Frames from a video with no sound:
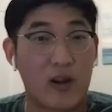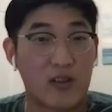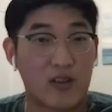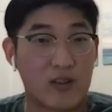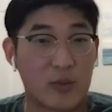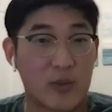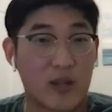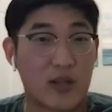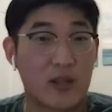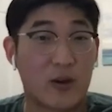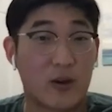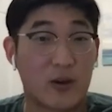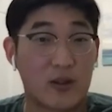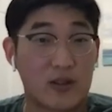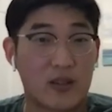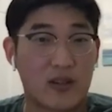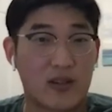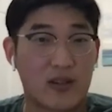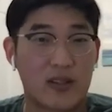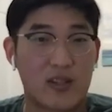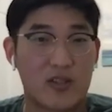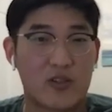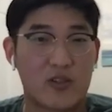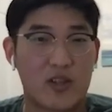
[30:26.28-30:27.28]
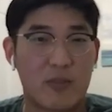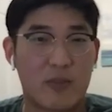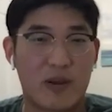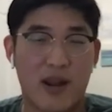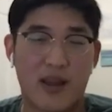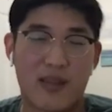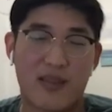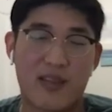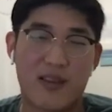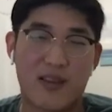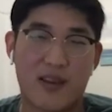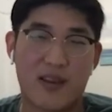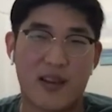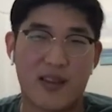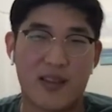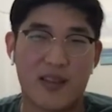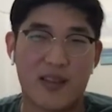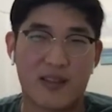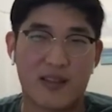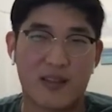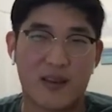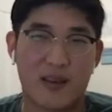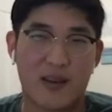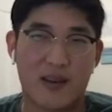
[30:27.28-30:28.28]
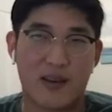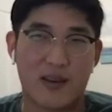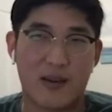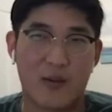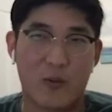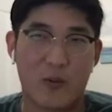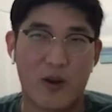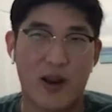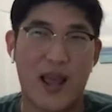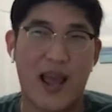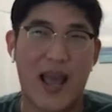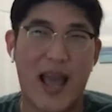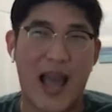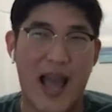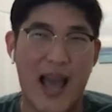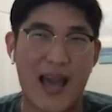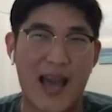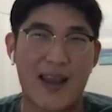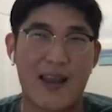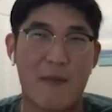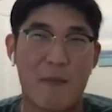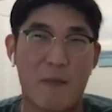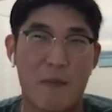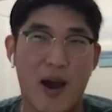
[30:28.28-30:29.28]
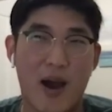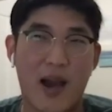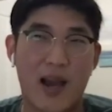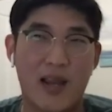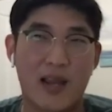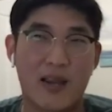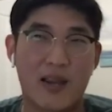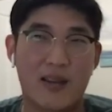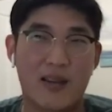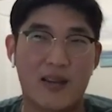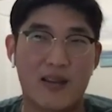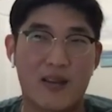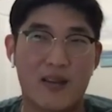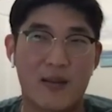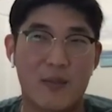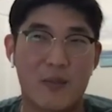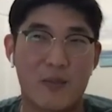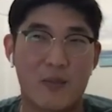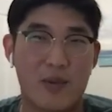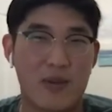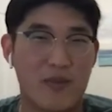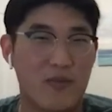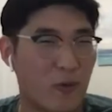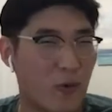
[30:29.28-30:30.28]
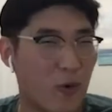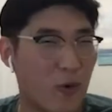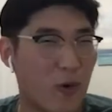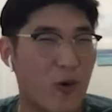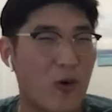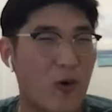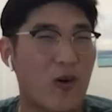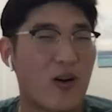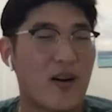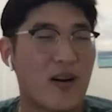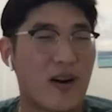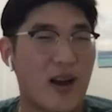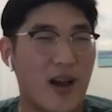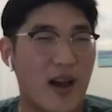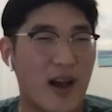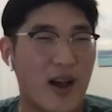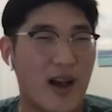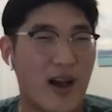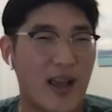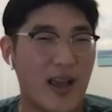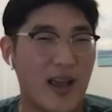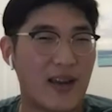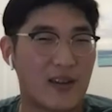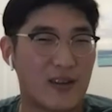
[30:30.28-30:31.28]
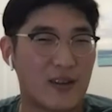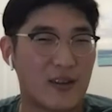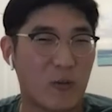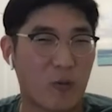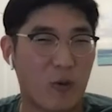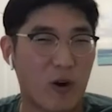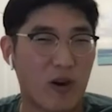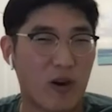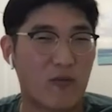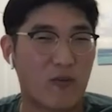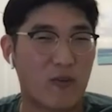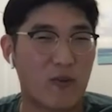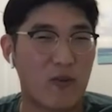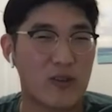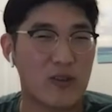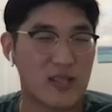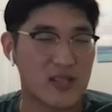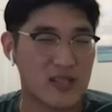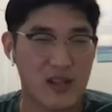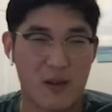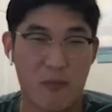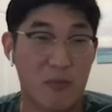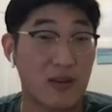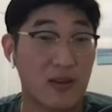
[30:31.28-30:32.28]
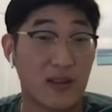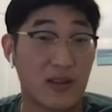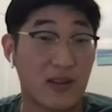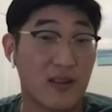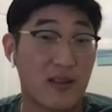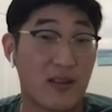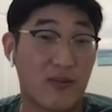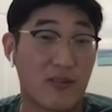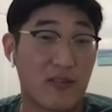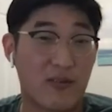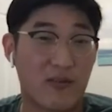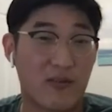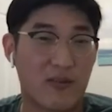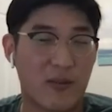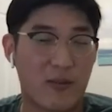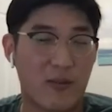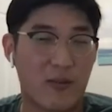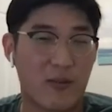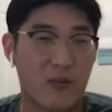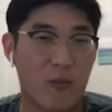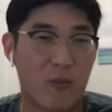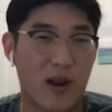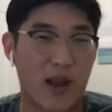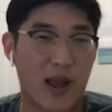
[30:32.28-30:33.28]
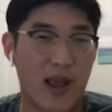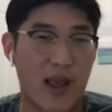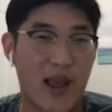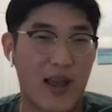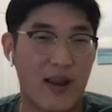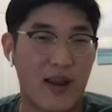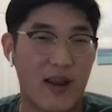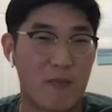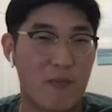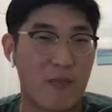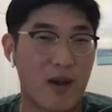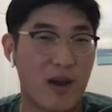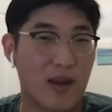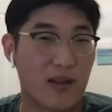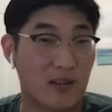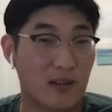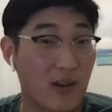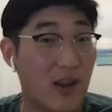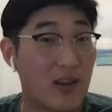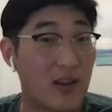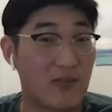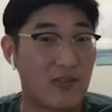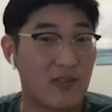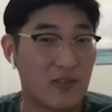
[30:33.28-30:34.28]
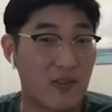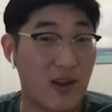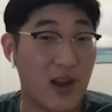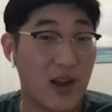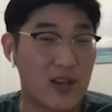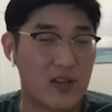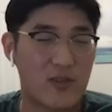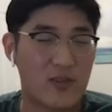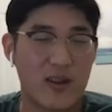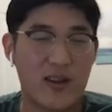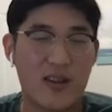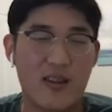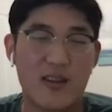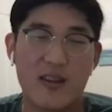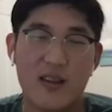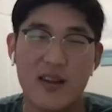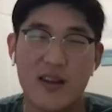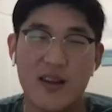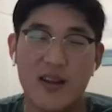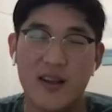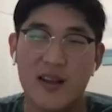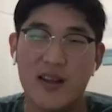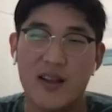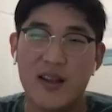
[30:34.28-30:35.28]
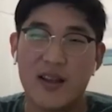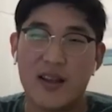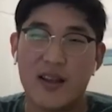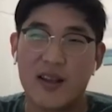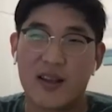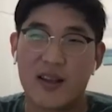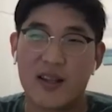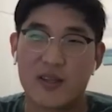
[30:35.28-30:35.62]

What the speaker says: that I wanted to be in the hotel industry. But I think the what I had in mind before I entered the workforce is completely different from what I had in mind graduating.